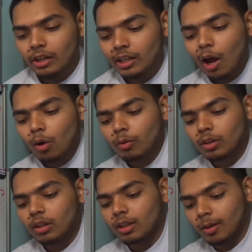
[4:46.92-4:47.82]
Now,
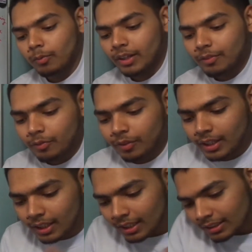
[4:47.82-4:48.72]

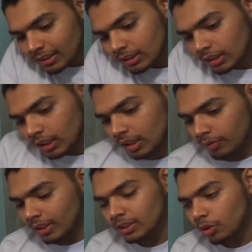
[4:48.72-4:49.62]
what is
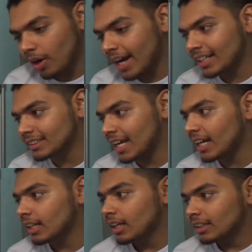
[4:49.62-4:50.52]
required is
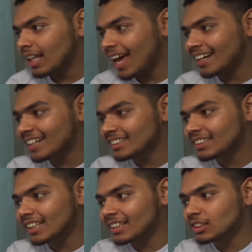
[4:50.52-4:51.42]
that the
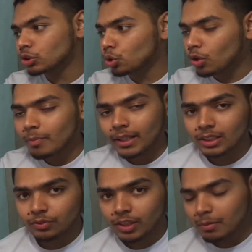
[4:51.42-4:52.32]
energy that is stored by
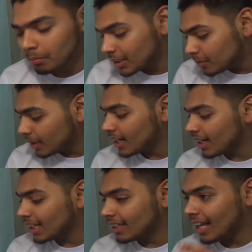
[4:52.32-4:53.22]
this wheel must be
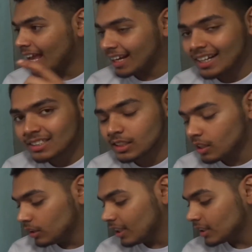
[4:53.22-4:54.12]
greater than the
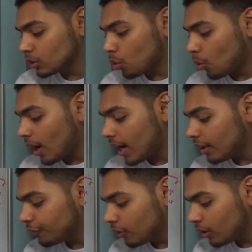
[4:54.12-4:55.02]
energy that is
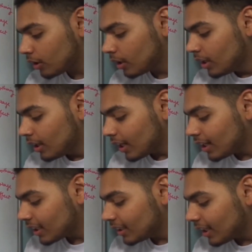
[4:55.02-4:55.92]
required for
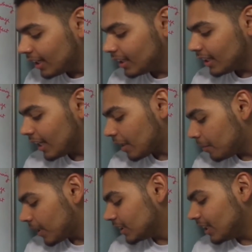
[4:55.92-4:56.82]
conducting the intake,
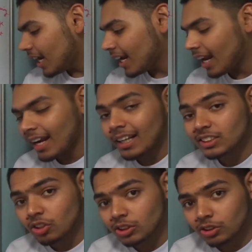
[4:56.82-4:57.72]
compression and
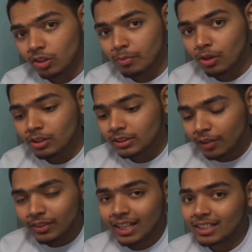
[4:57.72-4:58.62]
exhaust stroke. Because
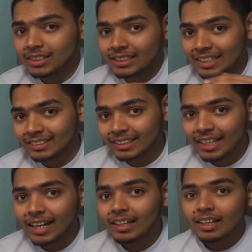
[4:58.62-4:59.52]
if the energy is less than
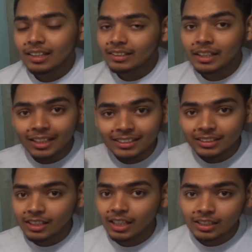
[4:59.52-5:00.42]
that, the
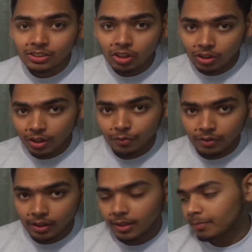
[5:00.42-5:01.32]
engine is not going
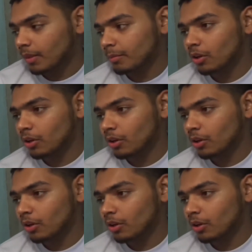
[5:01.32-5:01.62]
to work.